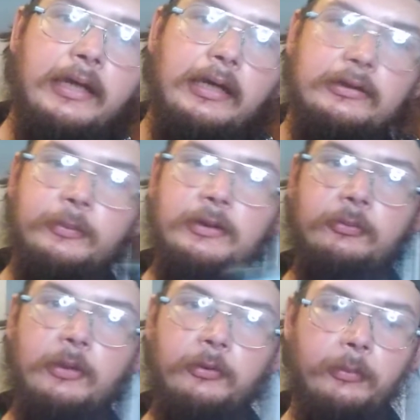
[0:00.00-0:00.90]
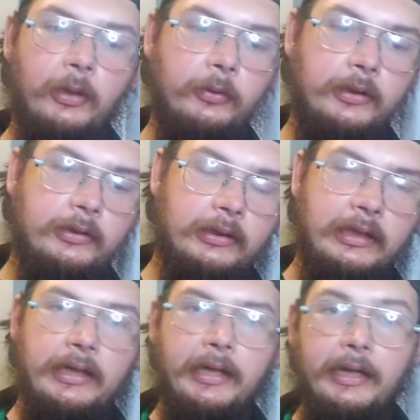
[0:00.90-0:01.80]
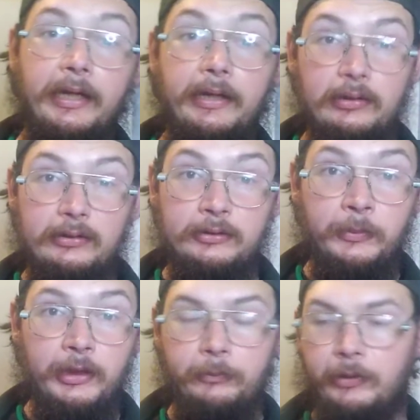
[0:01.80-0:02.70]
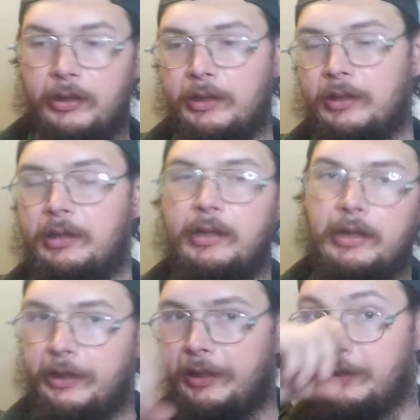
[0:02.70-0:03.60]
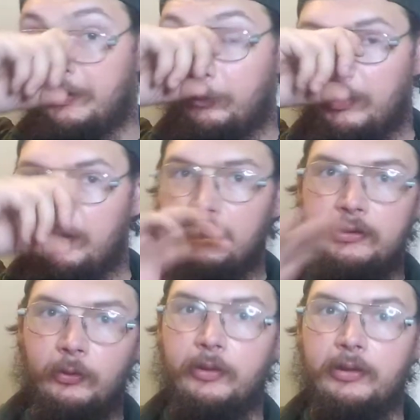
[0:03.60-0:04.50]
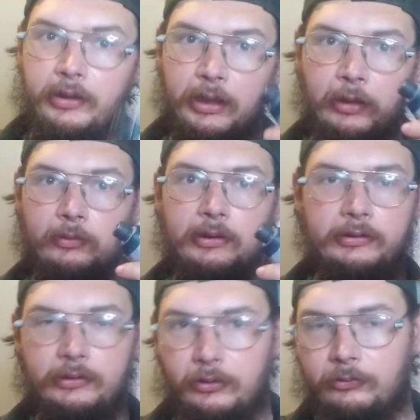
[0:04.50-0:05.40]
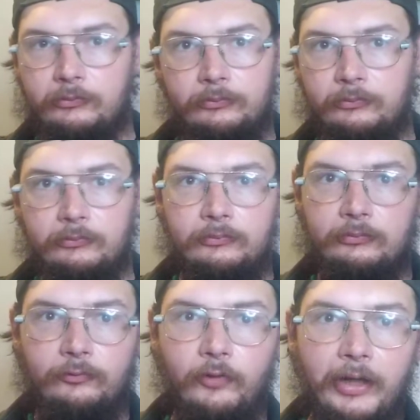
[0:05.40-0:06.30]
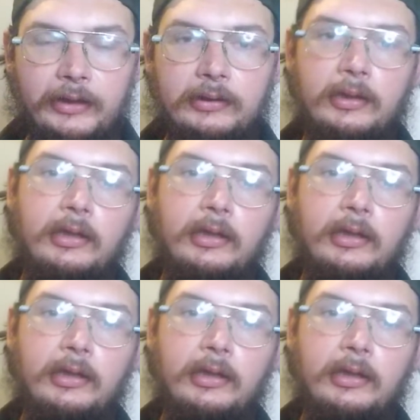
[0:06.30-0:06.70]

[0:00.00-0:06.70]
I was messing around with the mower, and I did the spark plug. I didn't completely torque it down with this, don't fret.